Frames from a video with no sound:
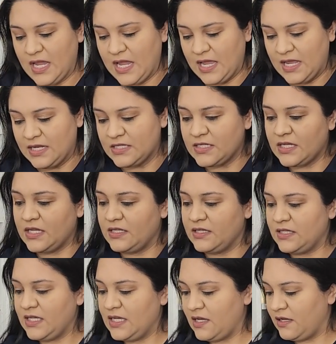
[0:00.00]
And
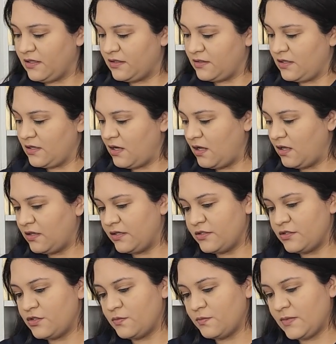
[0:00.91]
in the
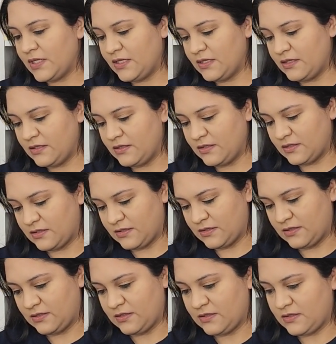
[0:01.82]

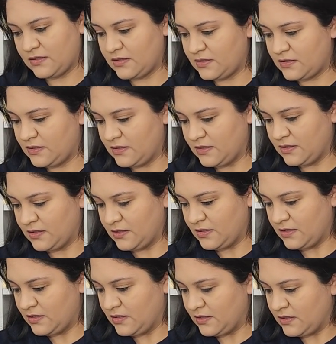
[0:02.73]
acknowledgements,
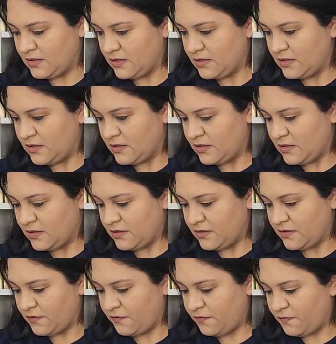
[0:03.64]

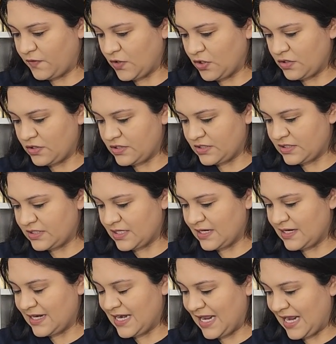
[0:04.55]
the
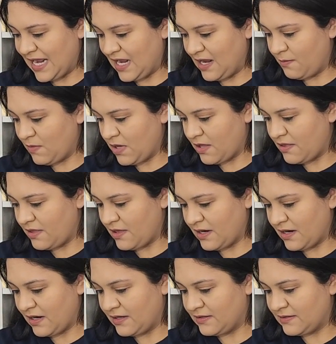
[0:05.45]
first name
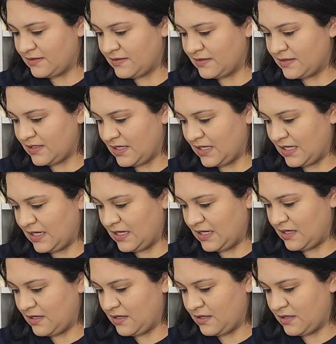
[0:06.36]
that I
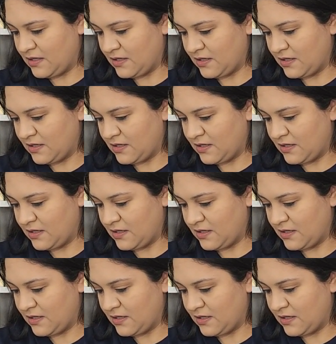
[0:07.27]
see,